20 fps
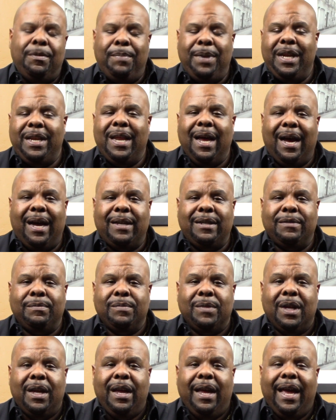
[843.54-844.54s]
be done.
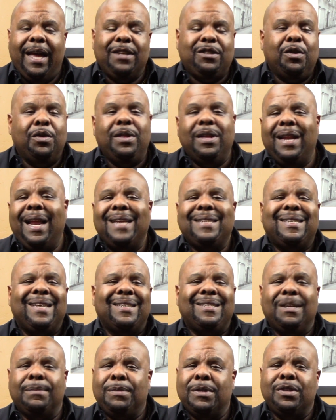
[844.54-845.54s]
And so then that
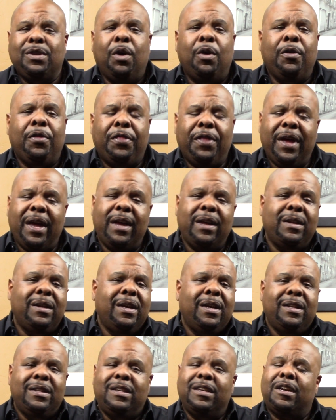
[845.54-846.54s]
sets up this whole thing
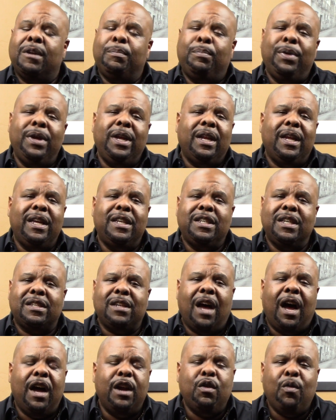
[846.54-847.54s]
to completely just
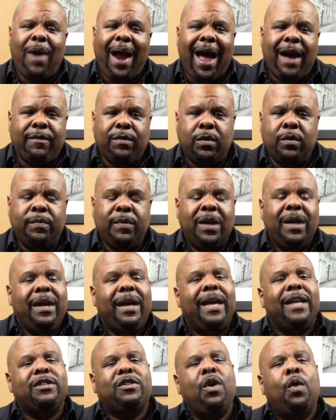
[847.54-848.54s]
unravel.
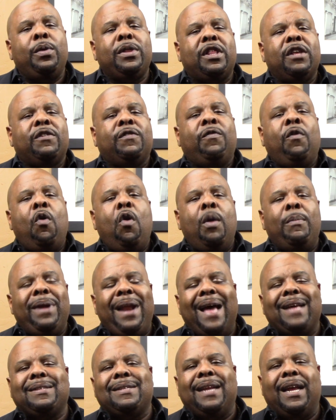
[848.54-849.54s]
And so with this form and
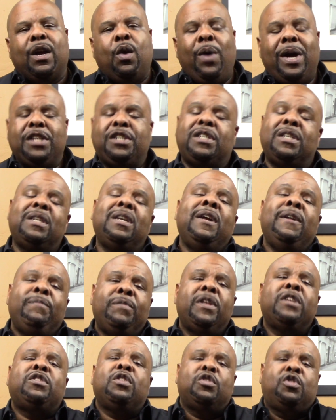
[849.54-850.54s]
asking that question,
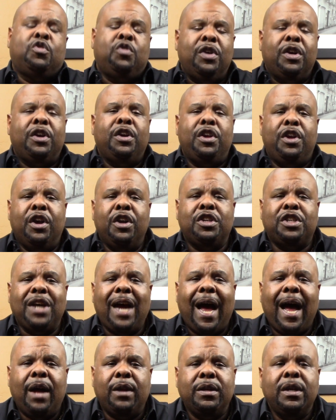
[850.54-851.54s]
this will trigger your
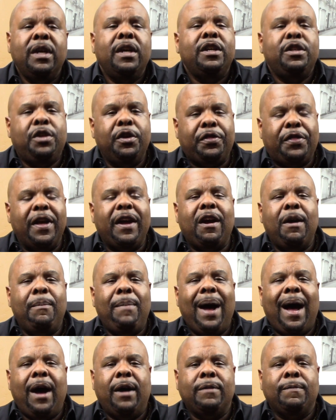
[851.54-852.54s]
child to think
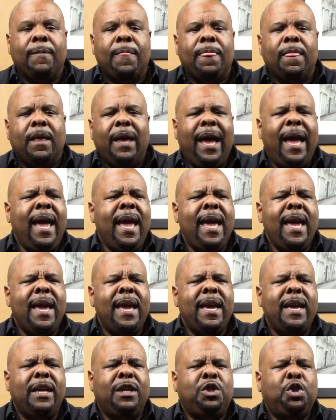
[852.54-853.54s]
about,
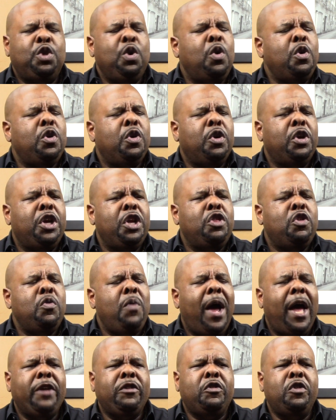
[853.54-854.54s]
hey, Junior, did you
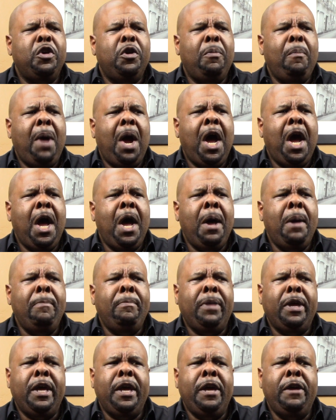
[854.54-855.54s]
ask your
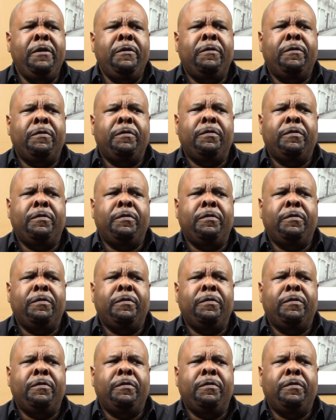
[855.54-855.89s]
mom if